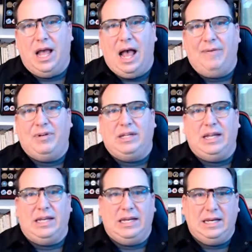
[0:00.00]

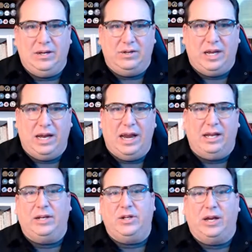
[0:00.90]
obviously you're saying, hey,
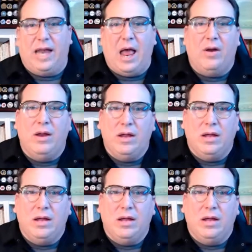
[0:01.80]
let's shut down,